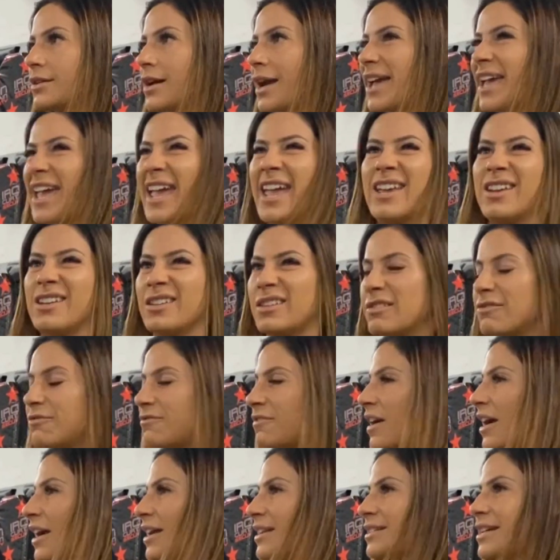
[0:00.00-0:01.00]
I hated the
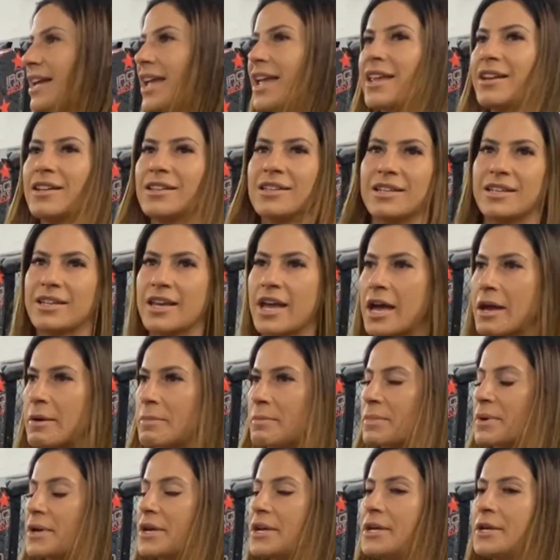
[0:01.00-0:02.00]
fight, I hated the camp.